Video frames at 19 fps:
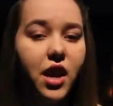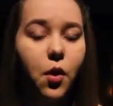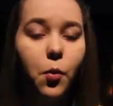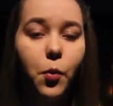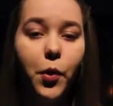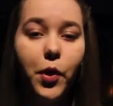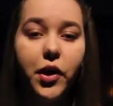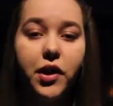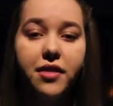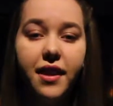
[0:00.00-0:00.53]
a
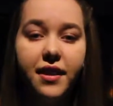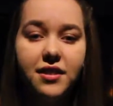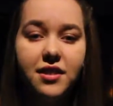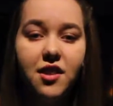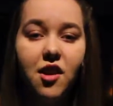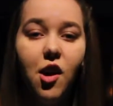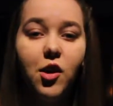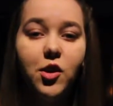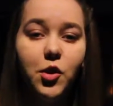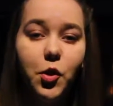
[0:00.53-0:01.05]
word that's
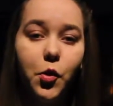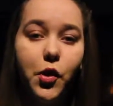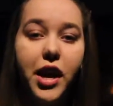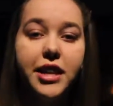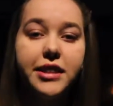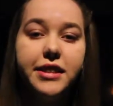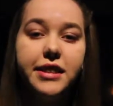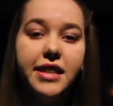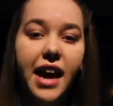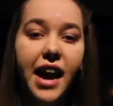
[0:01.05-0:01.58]
called
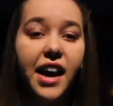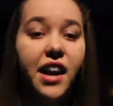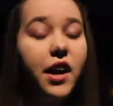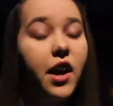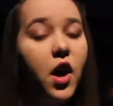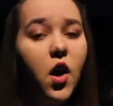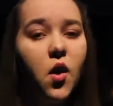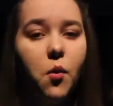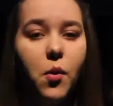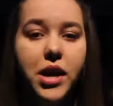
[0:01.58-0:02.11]
grace that
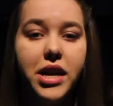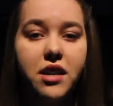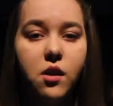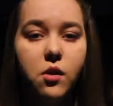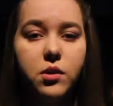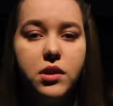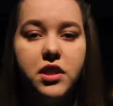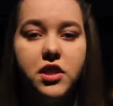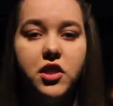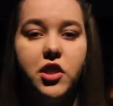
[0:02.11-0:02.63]
we
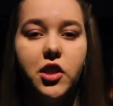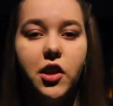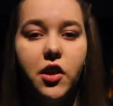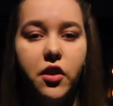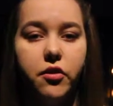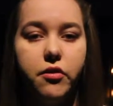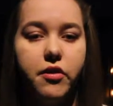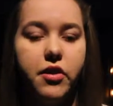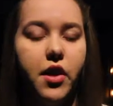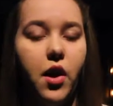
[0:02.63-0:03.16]
don't
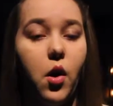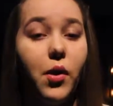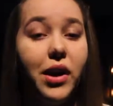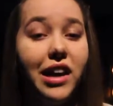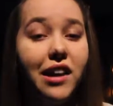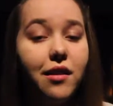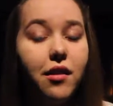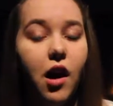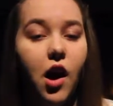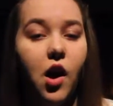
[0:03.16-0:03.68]
deserve, though
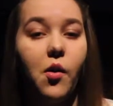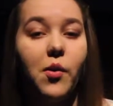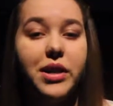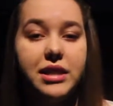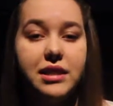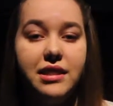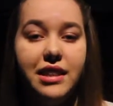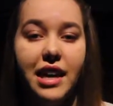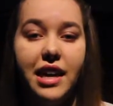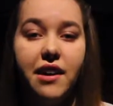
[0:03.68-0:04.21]
He'll
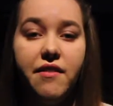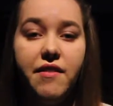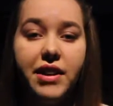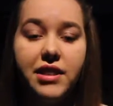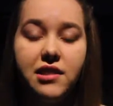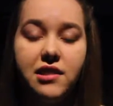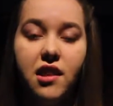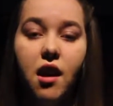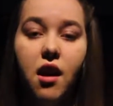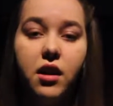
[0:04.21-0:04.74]
always give
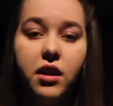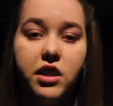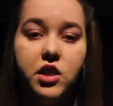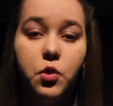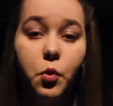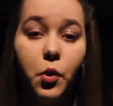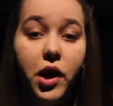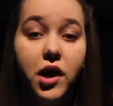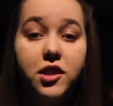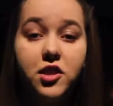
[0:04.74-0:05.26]
as long as
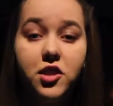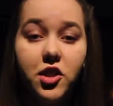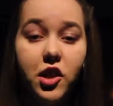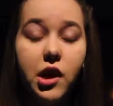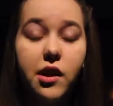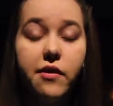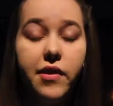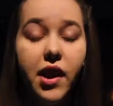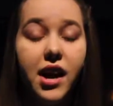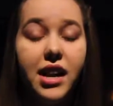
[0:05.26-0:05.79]
we'll
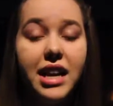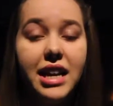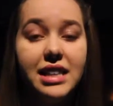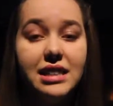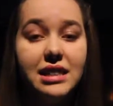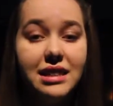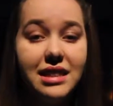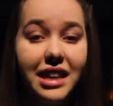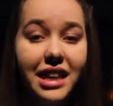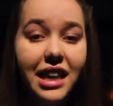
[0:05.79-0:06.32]
serve on
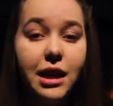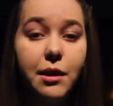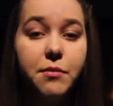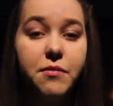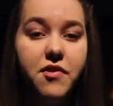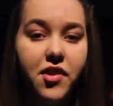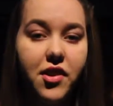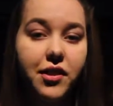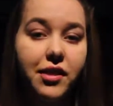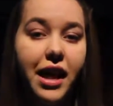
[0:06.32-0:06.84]
His team
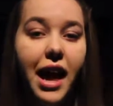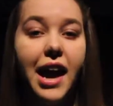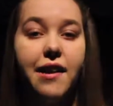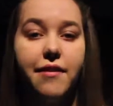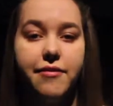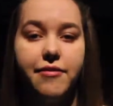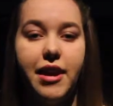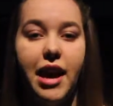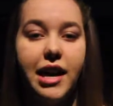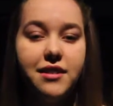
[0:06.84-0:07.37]
for
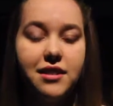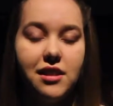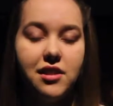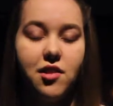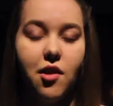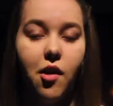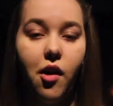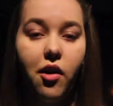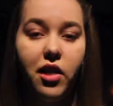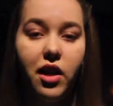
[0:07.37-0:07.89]
life, as it's
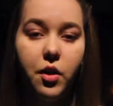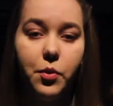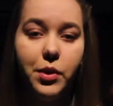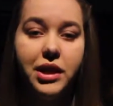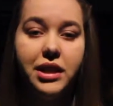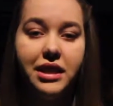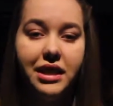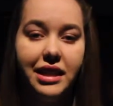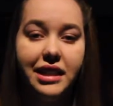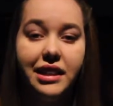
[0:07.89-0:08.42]
all that we
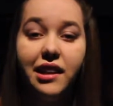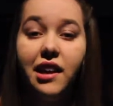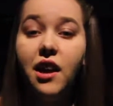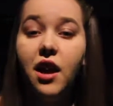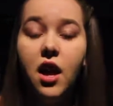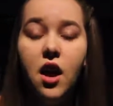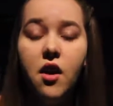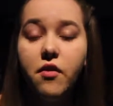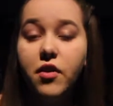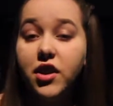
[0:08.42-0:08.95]
need.
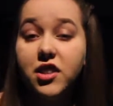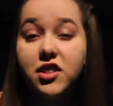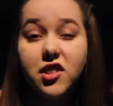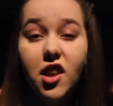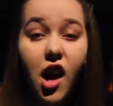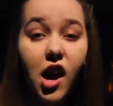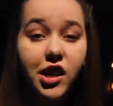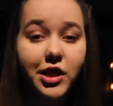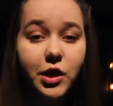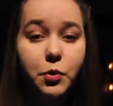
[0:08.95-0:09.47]
For as
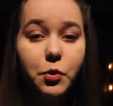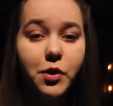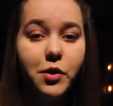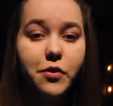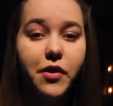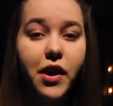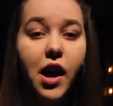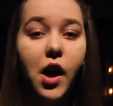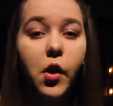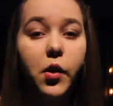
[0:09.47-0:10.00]
long as we'll
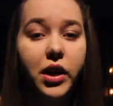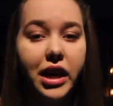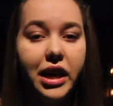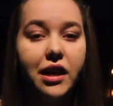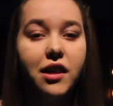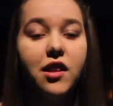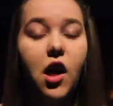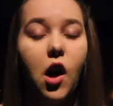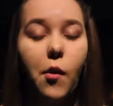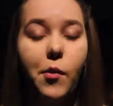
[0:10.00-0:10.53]
follow,
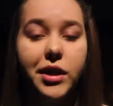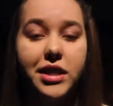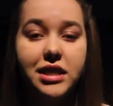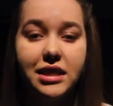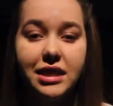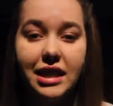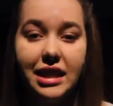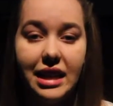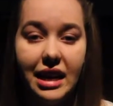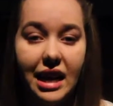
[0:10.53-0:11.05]
He'll always
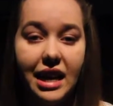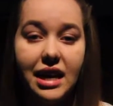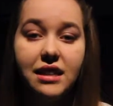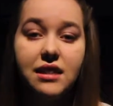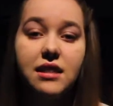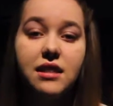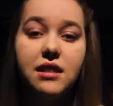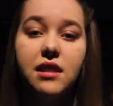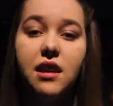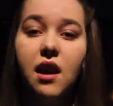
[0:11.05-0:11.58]
lead.
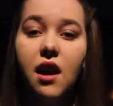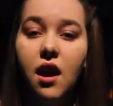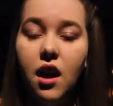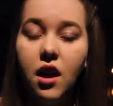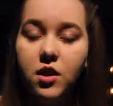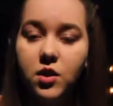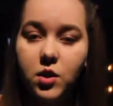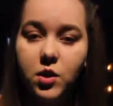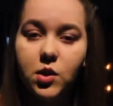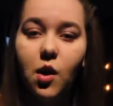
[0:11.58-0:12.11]
It's
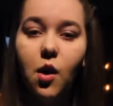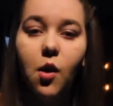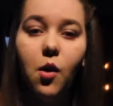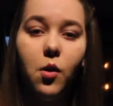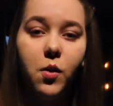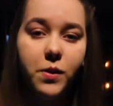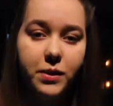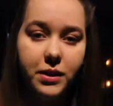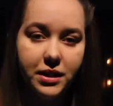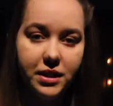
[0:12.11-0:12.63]

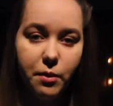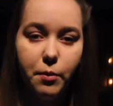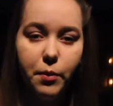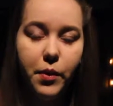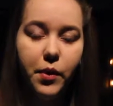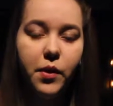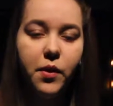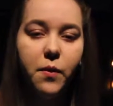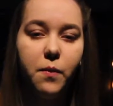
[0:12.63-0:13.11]
so simple.